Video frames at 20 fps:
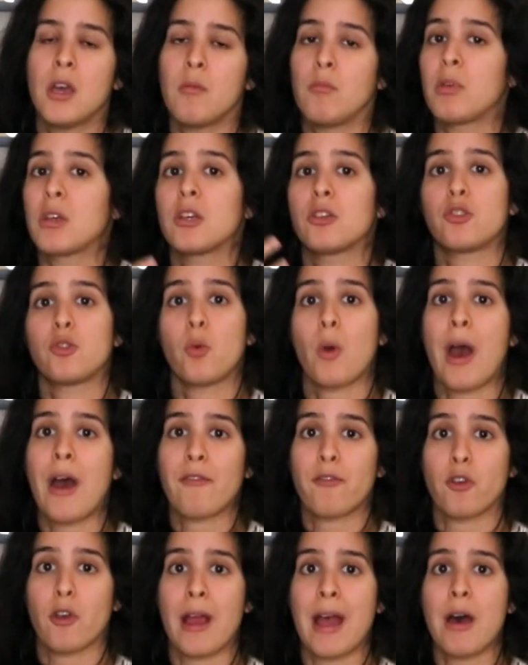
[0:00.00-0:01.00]
because you
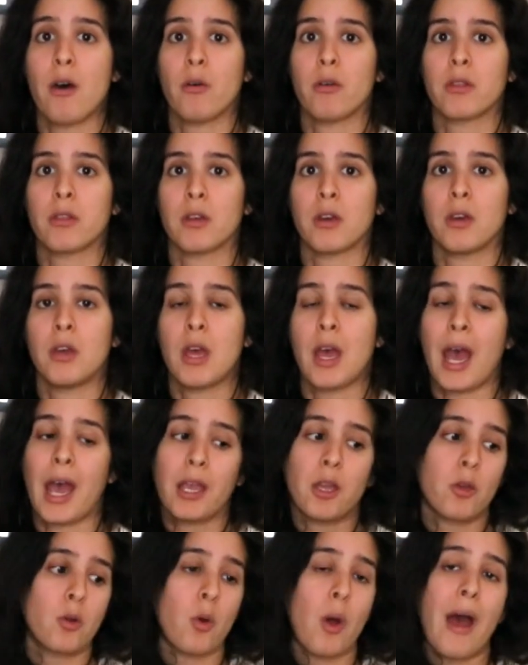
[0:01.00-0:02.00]
have your health
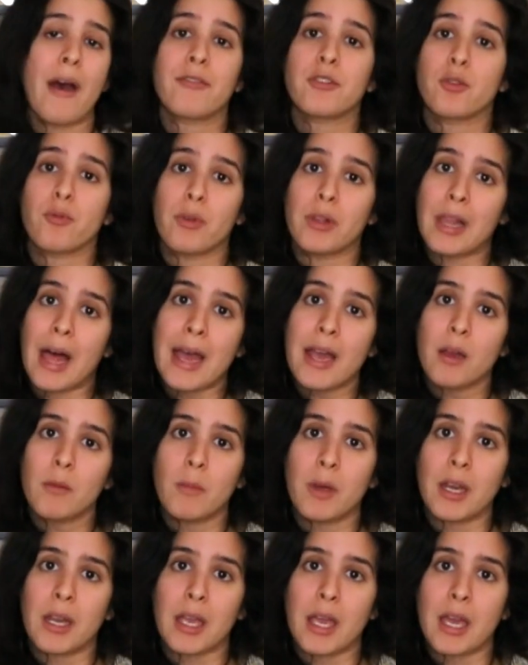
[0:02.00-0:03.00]
and you don't have to rely
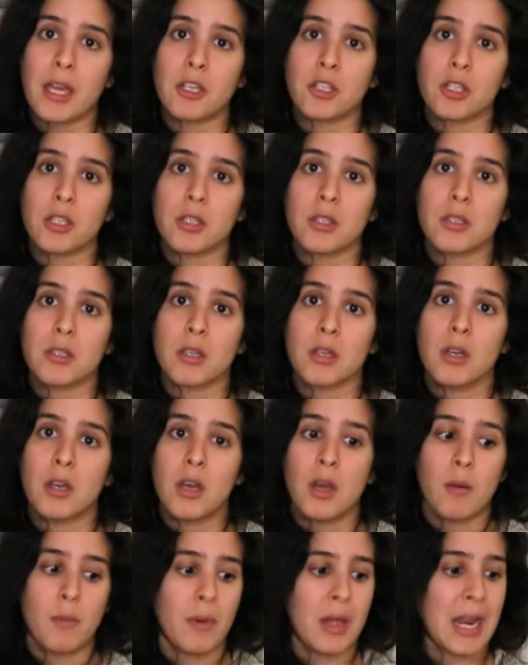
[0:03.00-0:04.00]
on medications.
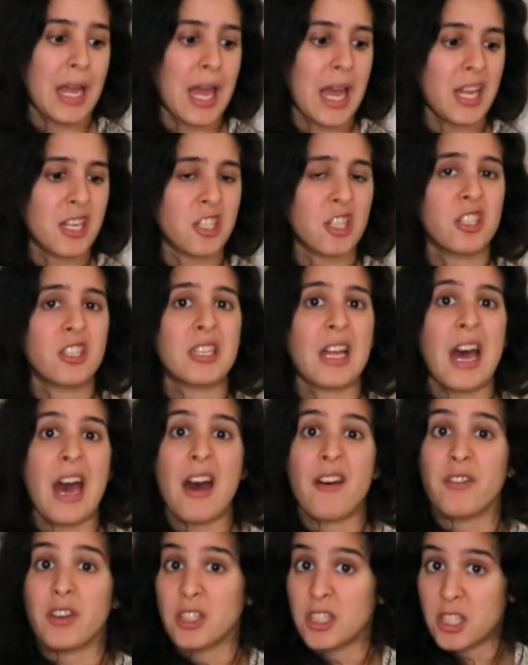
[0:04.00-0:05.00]
Medications that
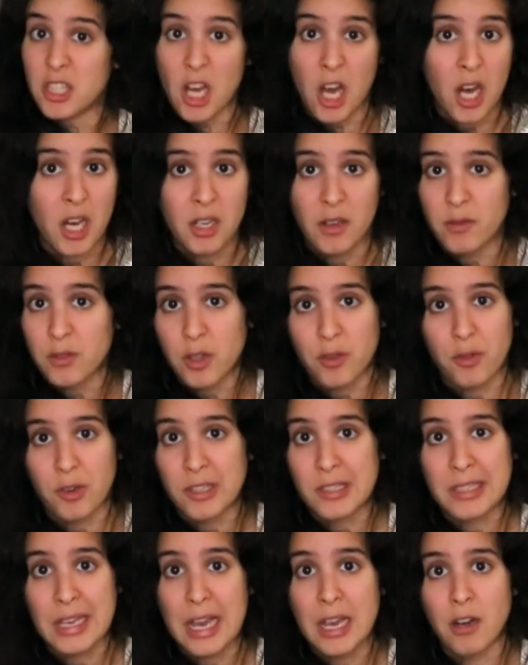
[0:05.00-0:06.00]
have a ton of
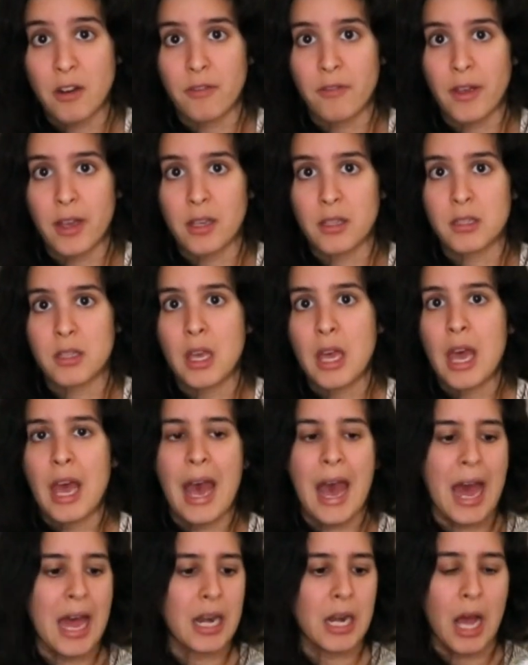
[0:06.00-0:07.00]
different side effects.
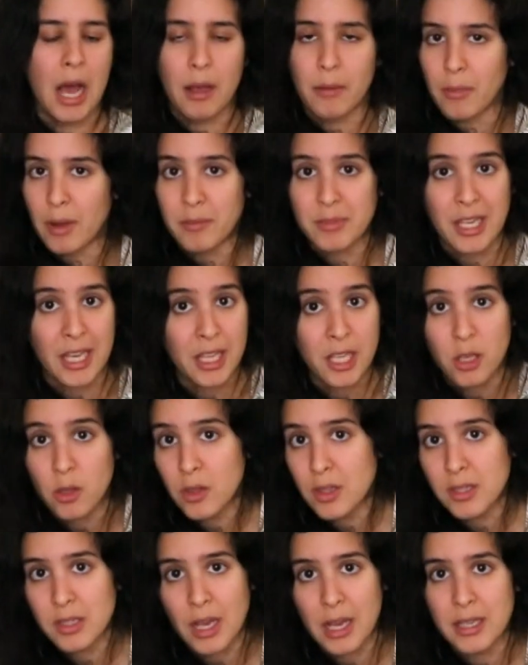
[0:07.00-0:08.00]
And I'm telling
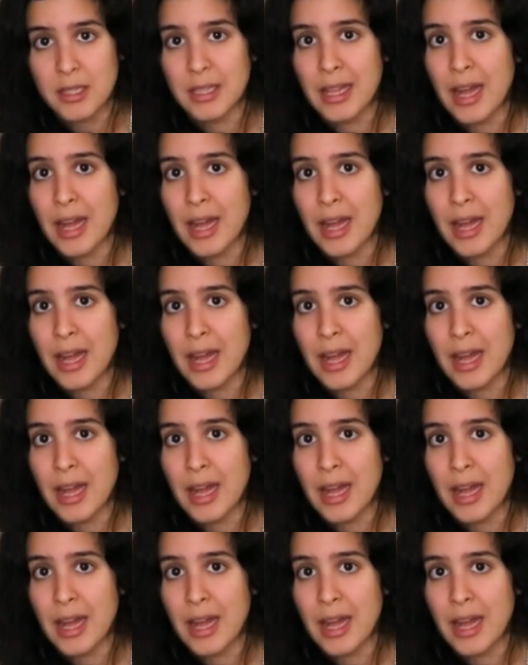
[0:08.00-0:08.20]
you this, guys,